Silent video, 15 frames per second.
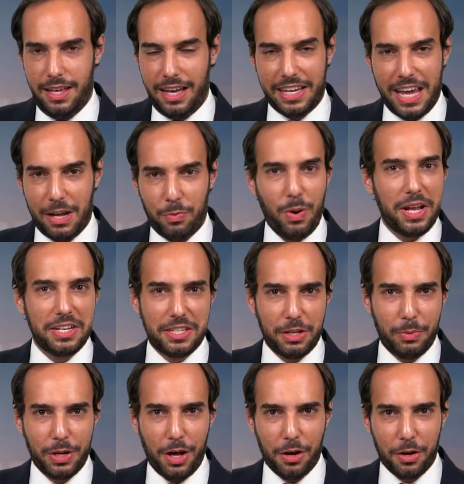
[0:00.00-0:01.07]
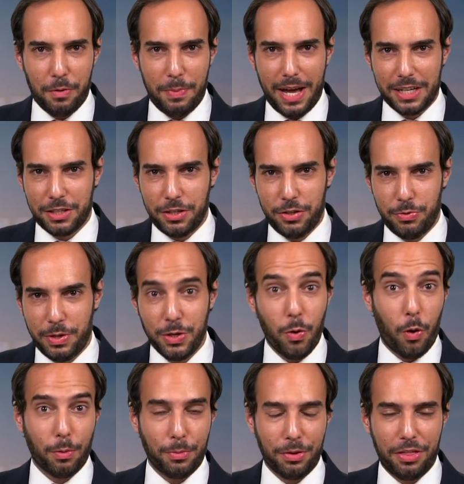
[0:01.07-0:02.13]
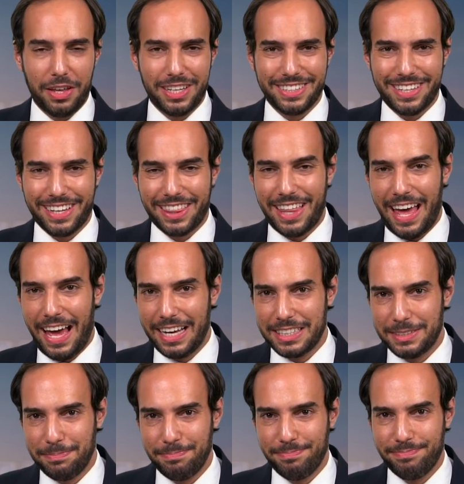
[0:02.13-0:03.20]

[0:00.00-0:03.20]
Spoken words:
I can't wait until we all go back to doing normal things like that.